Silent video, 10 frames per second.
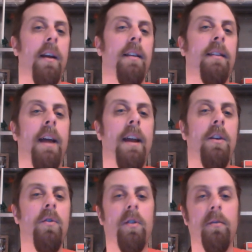Then
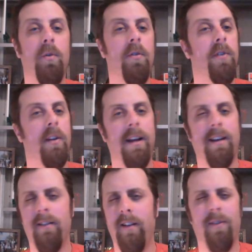you could move to, like,
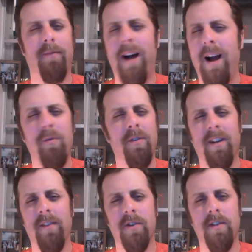you know, I would
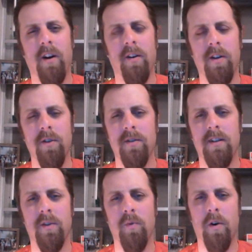never sell a used
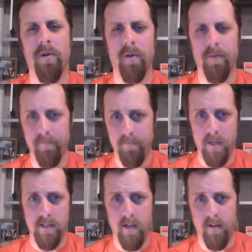dishwasher
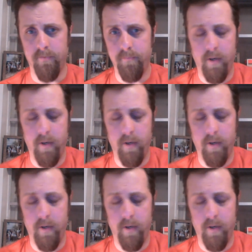myself,